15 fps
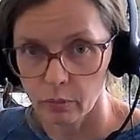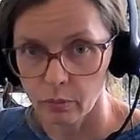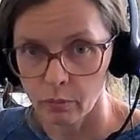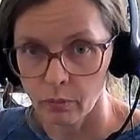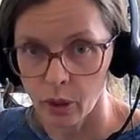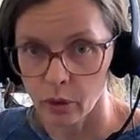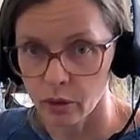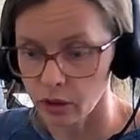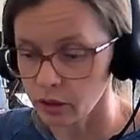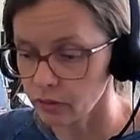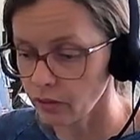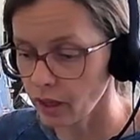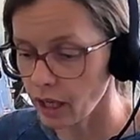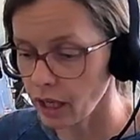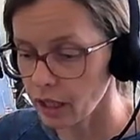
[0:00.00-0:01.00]
Most of
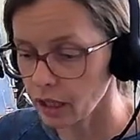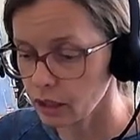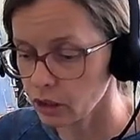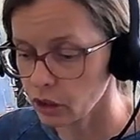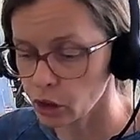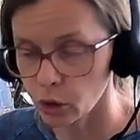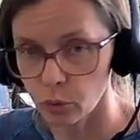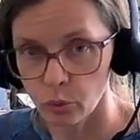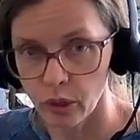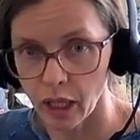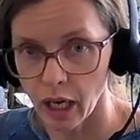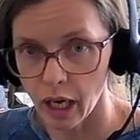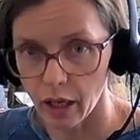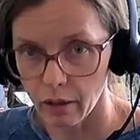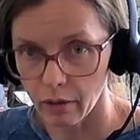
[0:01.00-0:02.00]
that is tree
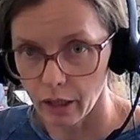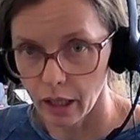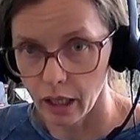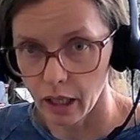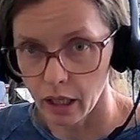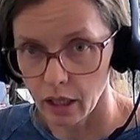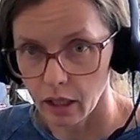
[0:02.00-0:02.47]
area.